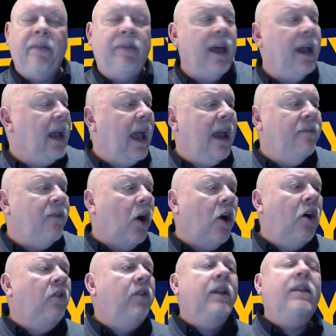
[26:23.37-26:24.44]
They gave
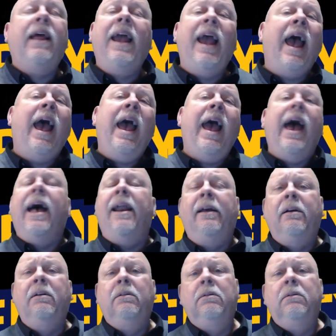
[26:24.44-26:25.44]
all that they had.